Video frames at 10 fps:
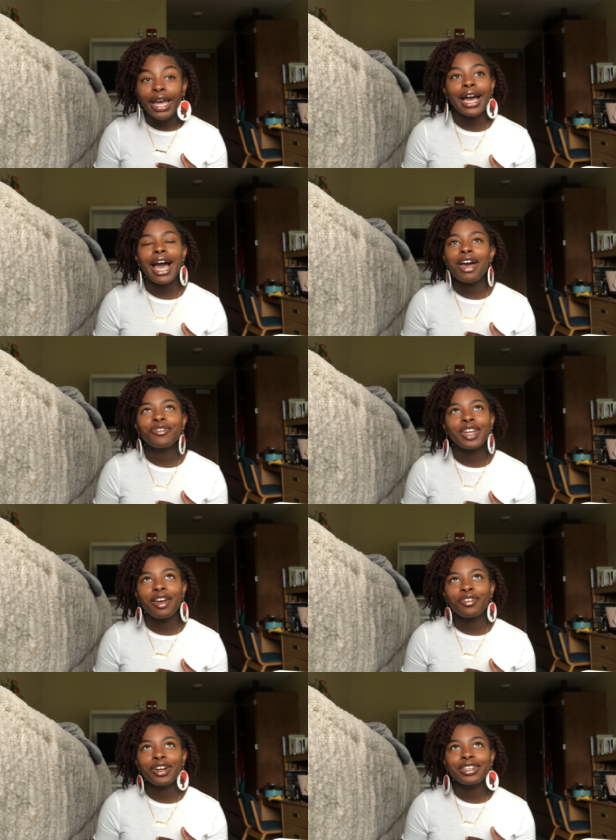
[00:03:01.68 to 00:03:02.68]
like i have
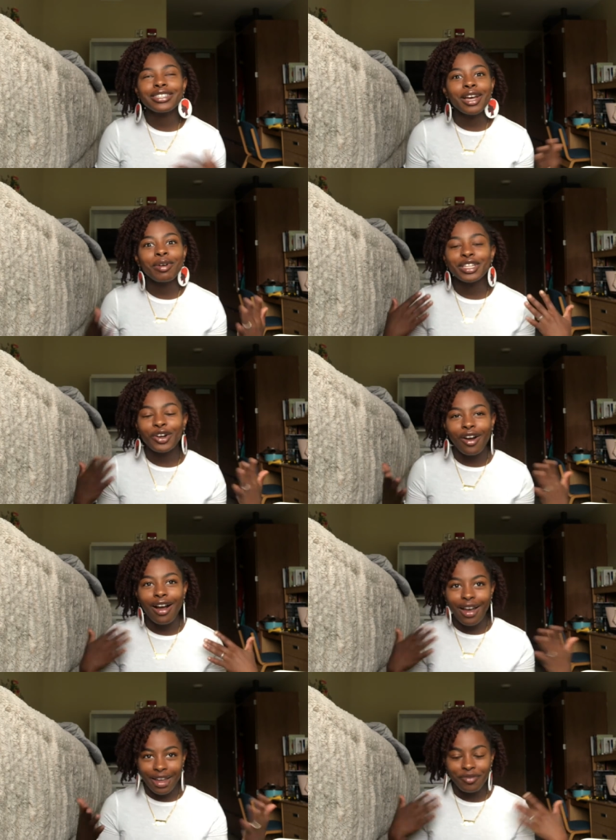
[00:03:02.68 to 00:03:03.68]
never see i'm about to
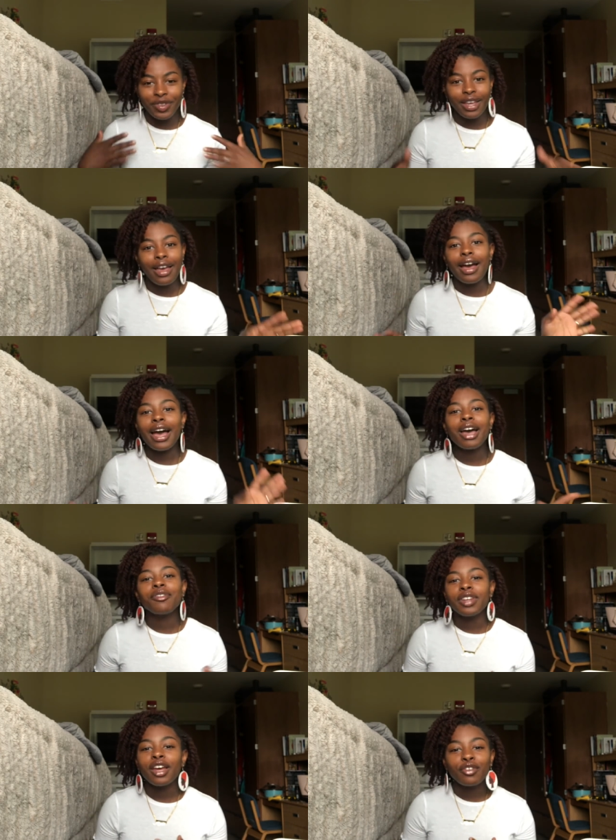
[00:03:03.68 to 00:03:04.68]
cry i have
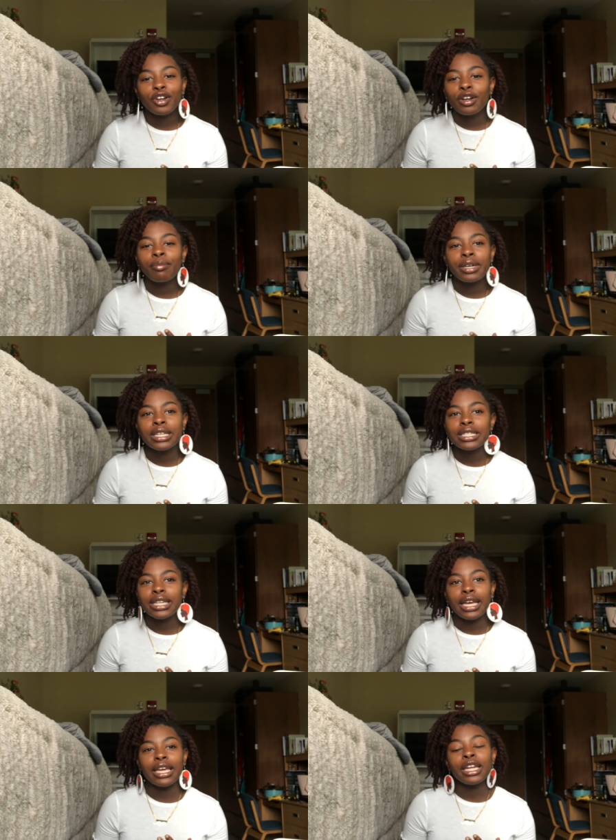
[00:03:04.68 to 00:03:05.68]
never missed
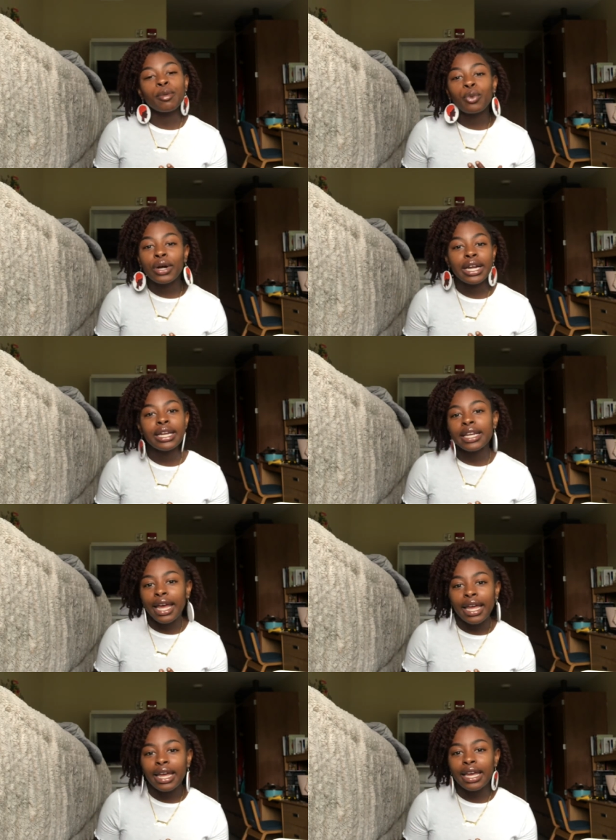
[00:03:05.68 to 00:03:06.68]
like an important
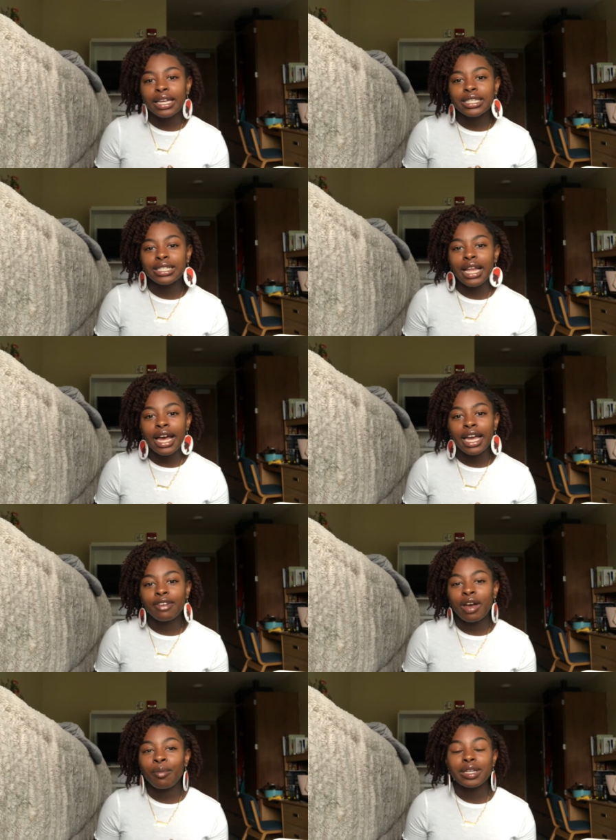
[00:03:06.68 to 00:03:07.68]
date in his life
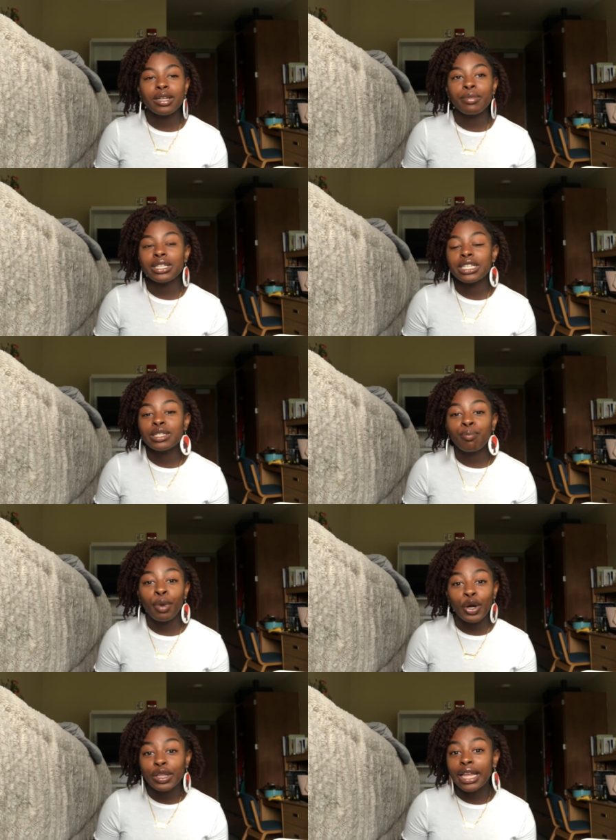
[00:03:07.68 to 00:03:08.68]
i'm about to miss his
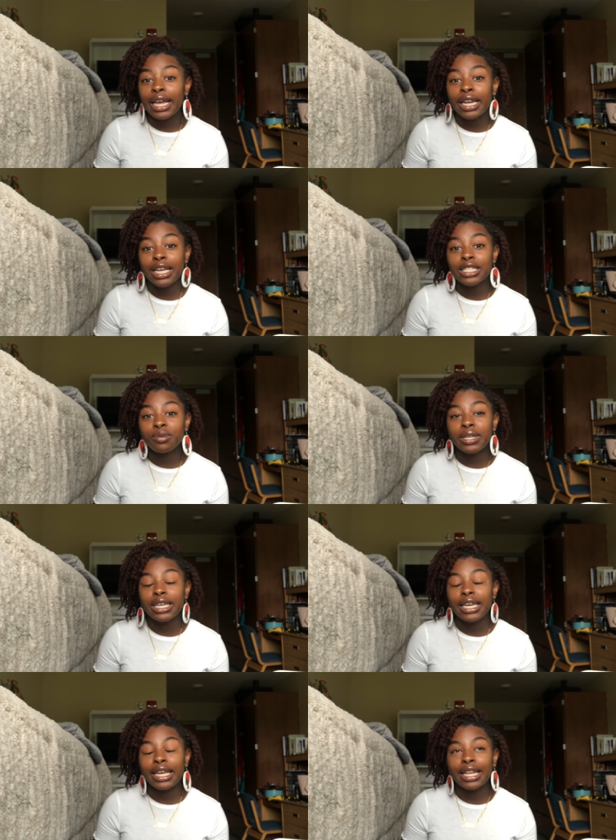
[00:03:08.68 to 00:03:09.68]
birthday next
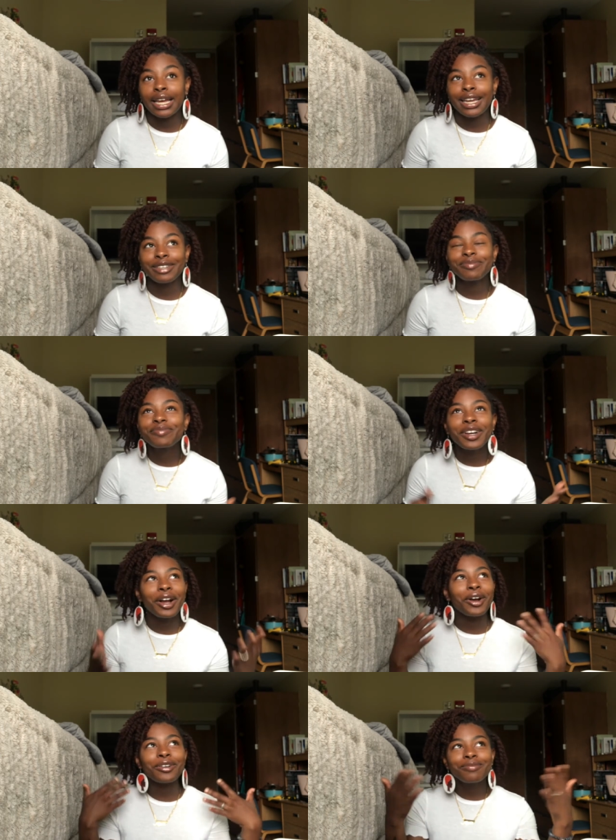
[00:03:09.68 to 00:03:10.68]
week and like
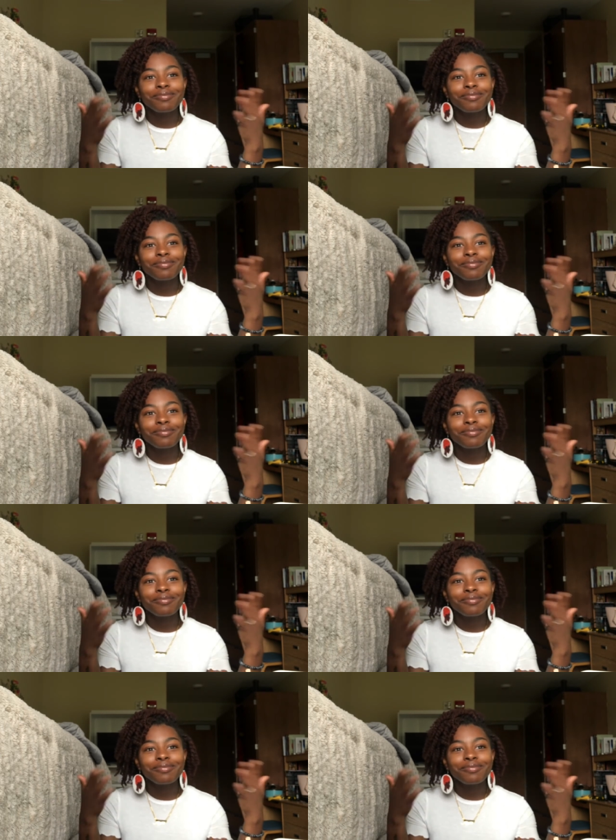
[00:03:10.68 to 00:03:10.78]
girl